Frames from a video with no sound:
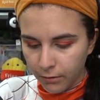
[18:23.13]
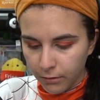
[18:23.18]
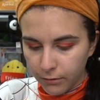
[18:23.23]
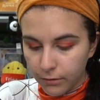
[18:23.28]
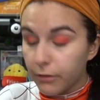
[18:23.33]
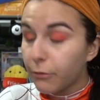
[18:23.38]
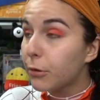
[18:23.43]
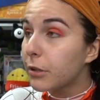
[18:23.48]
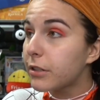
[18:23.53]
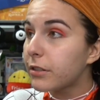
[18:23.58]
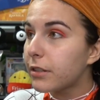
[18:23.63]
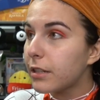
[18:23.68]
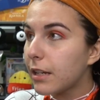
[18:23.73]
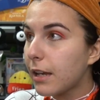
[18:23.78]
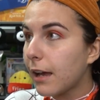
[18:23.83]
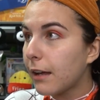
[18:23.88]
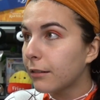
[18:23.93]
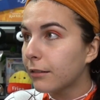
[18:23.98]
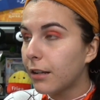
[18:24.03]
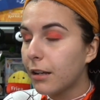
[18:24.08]
Now we'll see
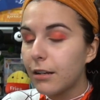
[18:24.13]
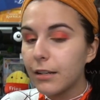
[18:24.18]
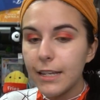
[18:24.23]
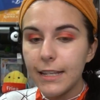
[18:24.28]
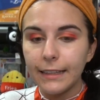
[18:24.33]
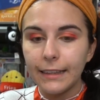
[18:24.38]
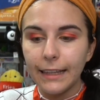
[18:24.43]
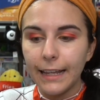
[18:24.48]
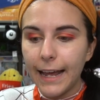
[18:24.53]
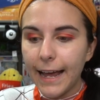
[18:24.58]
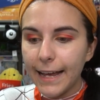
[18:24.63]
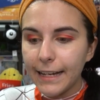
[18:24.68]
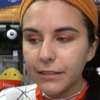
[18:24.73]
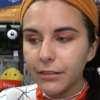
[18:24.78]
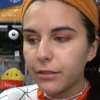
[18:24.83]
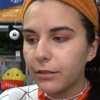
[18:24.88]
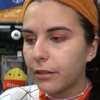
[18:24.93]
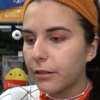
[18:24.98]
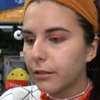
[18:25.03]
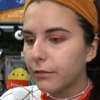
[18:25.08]
how long it
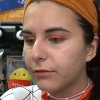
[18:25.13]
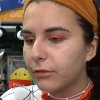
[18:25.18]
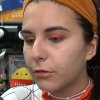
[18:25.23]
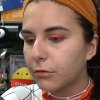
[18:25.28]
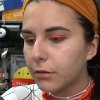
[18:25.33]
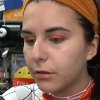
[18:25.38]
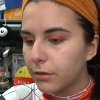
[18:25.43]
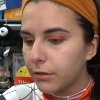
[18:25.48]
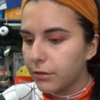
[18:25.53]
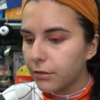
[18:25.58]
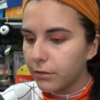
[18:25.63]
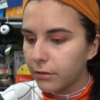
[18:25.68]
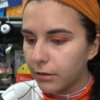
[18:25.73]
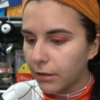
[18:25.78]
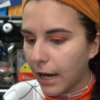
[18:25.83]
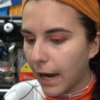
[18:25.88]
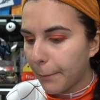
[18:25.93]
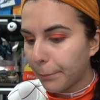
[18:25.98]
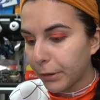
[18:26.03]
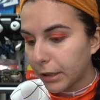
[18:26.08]
lasts though. Of course,
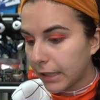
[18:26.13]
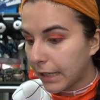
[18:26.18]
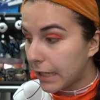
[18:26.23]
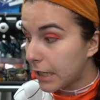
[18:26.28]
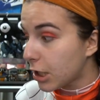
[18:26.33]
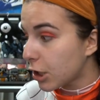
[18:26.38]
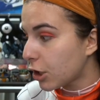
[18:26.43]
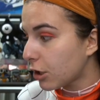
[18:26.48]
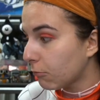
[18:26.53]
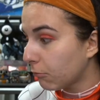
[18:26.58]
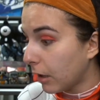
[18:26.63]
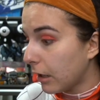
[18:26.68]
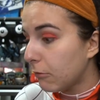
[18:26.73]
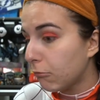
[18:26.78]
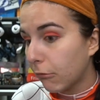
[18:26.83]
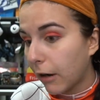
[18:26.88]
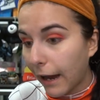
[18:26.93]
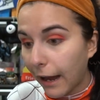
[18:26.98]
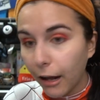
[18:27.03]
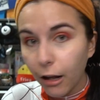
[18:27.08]
application went
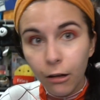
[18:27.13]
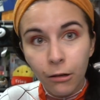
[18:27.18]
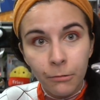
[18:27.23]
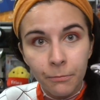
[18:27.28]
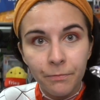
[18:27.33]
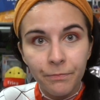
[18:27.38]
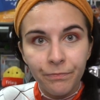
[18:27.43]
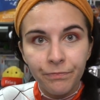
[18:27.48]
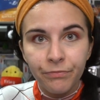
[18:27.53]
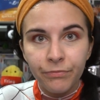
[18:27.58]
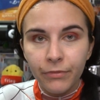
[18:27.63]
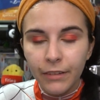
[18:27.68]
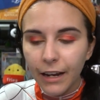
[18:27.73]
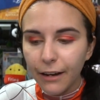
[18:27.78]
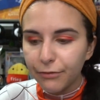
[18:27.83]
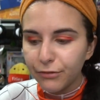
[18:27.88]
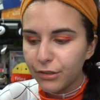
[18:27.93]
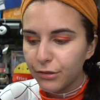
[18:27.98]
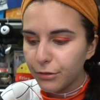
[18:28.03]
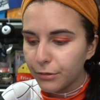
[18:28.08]
well.
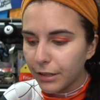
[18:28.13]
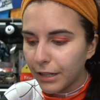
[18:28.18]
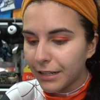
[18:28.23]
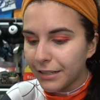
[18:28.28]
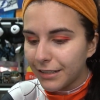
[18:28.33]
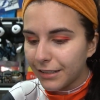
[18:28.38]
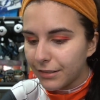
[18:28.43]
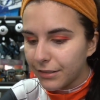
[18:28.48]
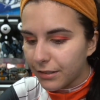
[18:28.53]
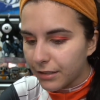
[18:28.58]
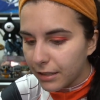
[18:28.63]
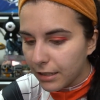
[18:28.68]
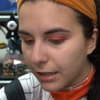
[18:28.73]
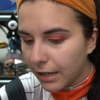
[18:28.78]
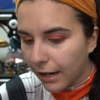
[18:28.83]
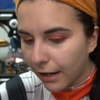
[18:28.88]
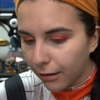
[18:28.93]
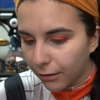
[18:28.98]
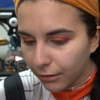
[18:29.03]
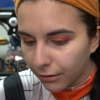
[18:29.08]
Have to uh, see
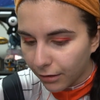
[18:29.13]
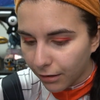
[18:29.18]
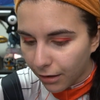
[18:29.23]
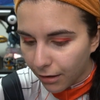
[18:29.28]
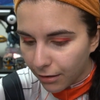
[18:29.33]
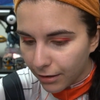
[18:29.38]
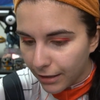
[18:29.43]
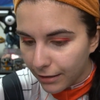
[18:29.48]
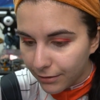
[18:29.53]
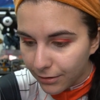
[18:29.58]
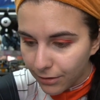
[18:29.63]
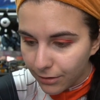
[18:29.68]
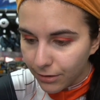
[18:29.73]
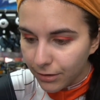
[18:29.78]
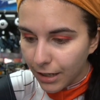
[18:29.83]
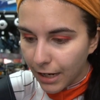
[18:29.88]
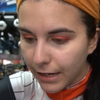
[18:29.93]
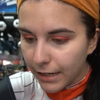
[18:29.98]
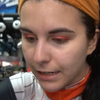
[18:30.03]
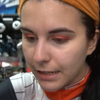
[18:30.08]
how long it
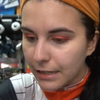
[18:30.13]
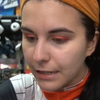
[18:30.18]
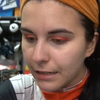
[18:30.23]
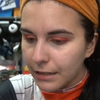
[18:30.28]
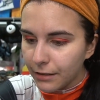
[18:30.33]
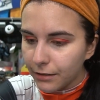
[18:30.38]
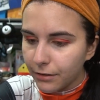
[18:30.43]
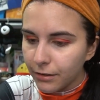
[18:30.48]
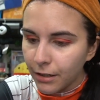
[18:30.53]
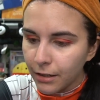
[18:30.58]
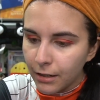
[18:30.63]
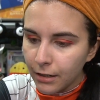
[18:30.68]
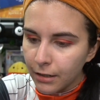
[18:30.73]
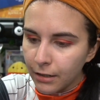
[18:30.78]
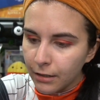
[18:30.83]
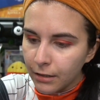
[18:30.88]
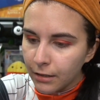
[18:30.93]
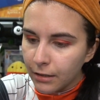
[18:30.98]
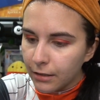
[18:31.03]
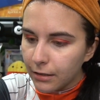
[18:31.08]
stays.
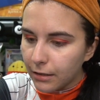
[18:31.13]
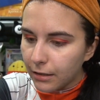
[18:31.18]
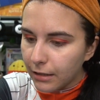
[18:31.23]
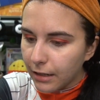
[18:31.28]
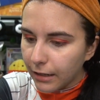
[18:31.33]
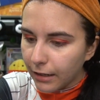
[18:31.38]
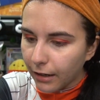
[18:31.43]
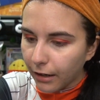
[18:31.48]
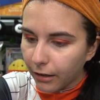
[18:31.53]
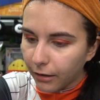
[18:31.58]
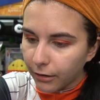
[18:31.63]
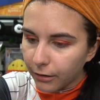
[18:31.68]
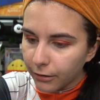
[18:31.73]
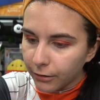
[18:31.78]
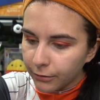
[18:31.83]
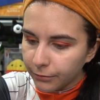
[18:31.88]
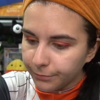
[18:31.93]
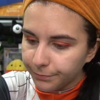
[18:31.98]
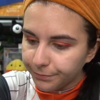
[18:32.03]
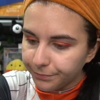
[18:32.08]

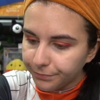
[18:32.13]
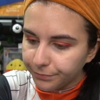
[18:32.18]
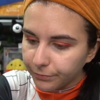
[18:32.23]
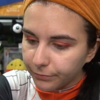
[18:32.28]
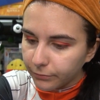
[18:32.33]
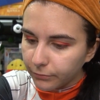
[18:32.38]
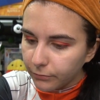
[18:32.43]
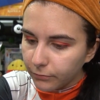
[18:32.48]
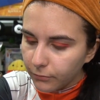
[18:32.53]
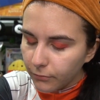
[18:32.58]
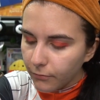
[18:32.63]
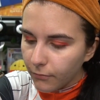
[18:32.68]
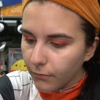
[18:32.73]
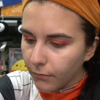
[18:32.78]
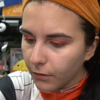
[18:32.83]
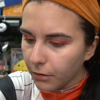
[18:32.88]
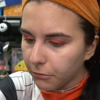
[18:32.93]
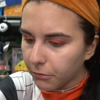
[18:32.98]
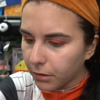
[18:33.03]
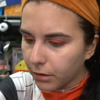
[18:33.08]
Now,
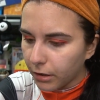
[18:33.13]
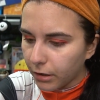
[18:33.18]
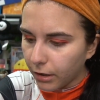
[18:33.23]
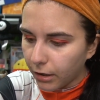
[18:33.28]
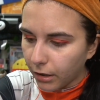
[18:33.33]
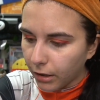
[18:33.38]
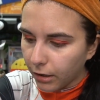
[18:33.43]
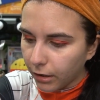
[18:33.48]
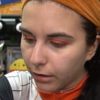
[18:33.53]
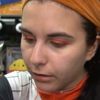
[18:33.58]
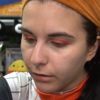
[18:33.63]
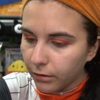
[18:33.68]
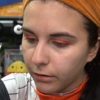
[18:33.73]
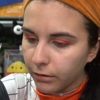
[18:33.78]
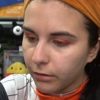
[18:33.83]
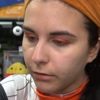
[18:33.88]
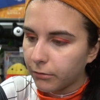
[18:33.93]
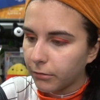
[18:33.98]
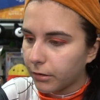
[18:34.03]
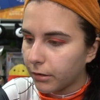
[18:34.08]
we're gonna,
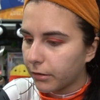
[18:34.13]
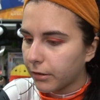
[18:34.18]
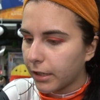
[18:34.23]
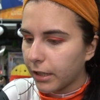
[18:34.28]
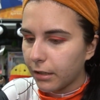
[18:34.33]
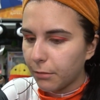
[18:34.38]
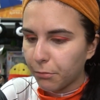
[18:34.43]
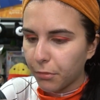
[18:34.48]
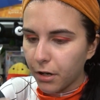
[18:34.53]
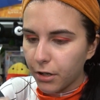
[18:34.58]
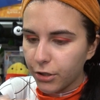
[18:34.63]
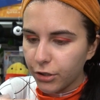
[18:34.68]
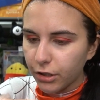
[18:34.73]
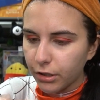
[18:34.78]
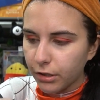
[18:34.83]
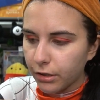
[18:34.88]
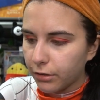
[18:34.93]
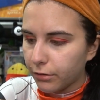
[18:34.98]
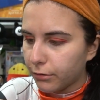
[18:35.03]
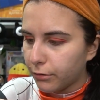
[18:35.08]
what kind of brush are
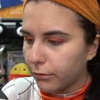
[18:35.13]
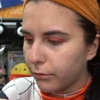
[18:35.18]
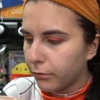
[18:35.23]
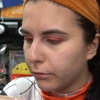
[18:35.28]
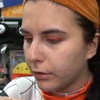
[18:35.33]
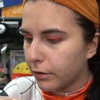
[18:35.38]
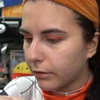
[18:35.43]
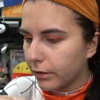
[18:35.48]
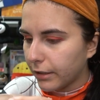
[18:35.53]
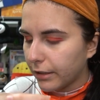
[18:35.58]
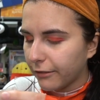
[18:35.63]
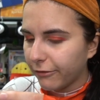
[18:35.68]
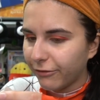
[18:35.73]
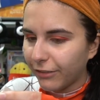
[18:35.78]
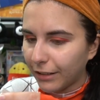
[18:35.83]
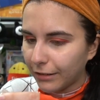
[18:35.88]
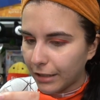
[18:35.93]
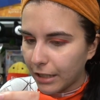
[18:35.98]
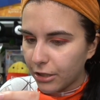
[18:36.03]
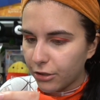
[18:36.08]
you? You're like a
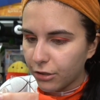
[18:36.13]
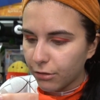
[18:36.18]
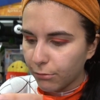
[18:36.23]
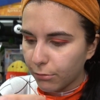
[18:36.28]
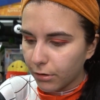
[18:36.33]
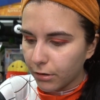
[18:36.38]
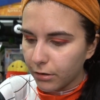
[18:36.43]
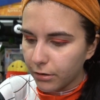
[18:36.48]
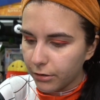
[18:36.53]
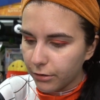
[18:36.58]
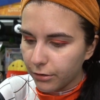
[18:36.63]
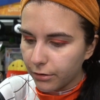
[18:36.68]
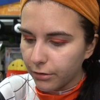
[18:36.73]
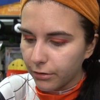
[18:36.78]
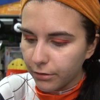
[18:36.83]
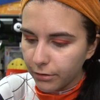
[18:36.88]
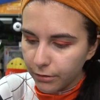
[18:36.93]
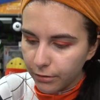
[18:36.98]
foundation brush.